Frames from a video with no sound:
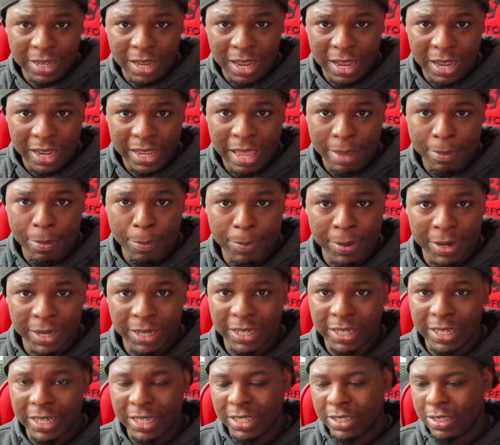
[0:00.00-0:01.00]

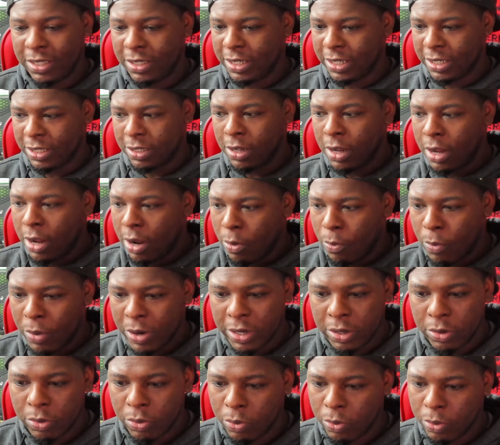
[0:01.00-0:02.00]
capabilities. Just
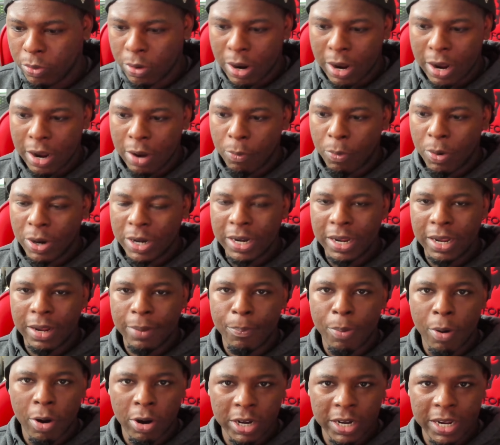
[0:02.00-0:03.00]
when you want to
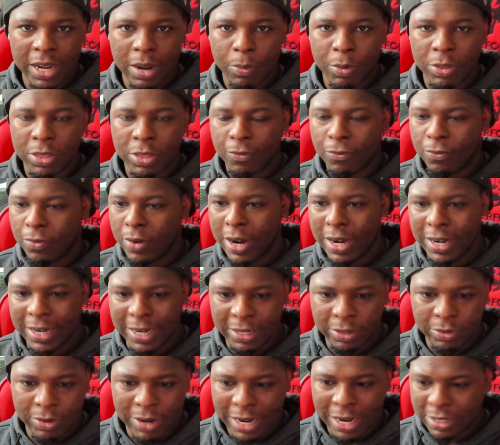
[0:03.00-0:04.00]
party up with a friend
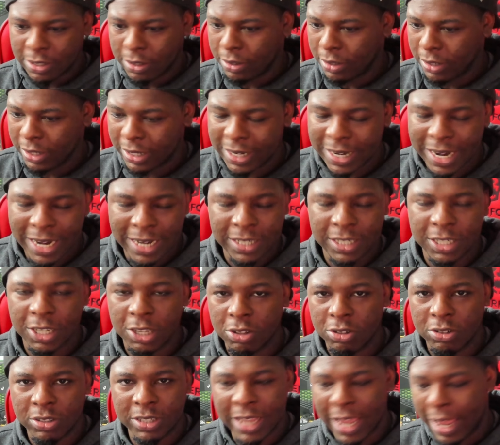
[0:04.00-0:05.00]
and you guys are looking at each
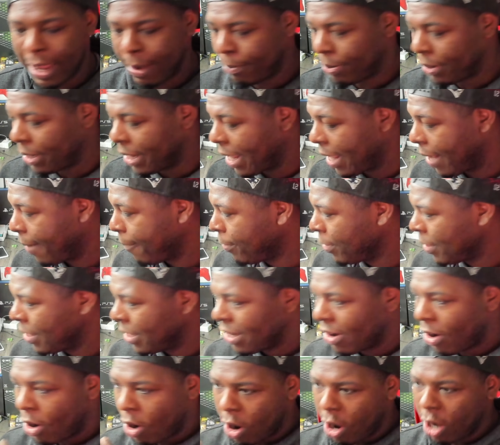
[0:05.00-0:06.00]
other's gameplay.
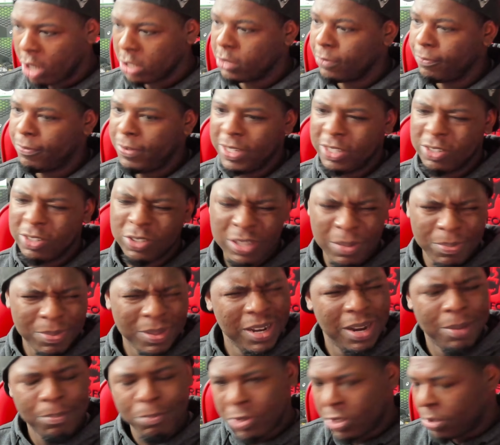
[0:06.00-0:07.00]
Awesome feature. Something
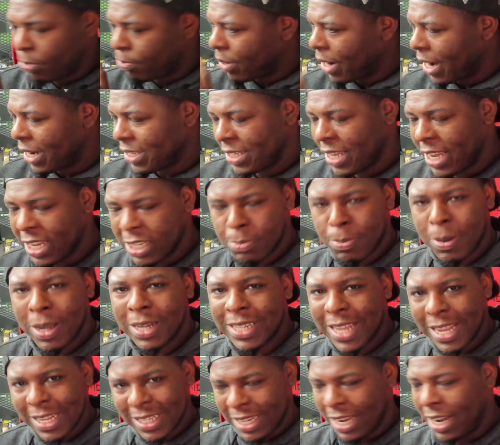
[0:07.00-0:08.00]
I'm surprised Xbox
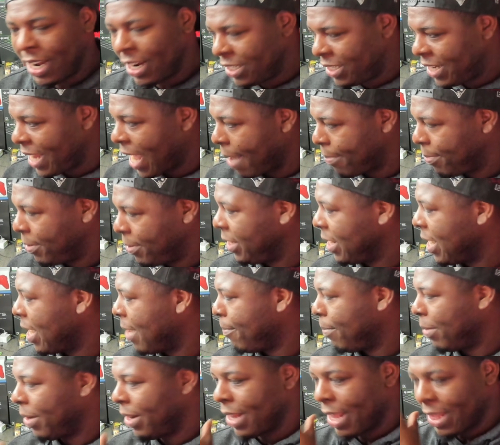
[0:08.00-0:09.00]
hasn't adapted
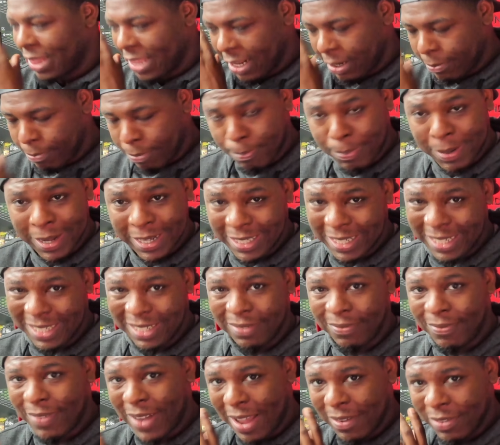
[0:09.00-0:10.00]
yet, but I think
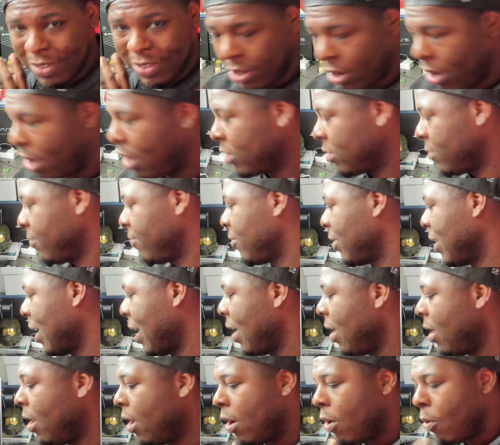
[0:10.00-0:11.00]
PlayStation 5 is awesome for that.
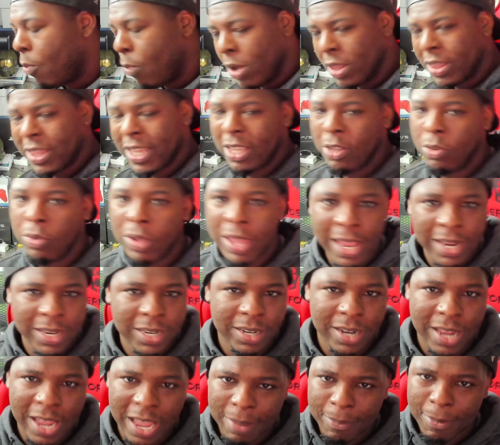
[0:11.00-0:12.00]
One thing you can't
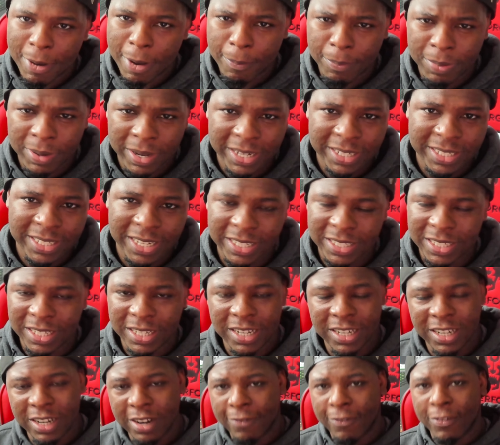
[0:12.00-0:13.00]
deny about PlayStation
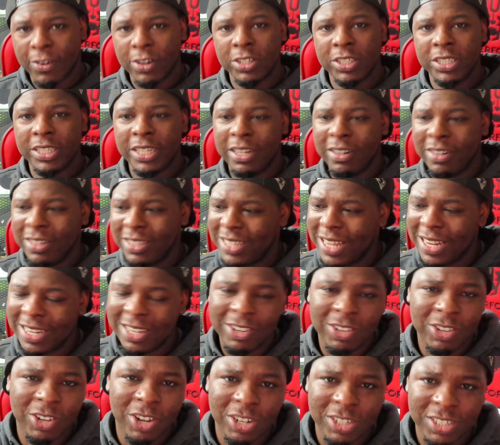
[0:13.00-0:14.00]
in their first year is that
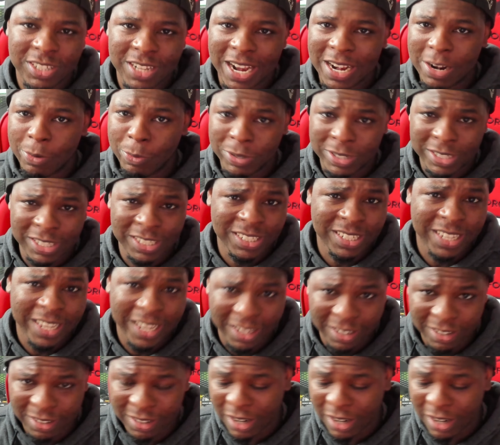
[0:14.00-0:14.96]
their launch lineup was just killer.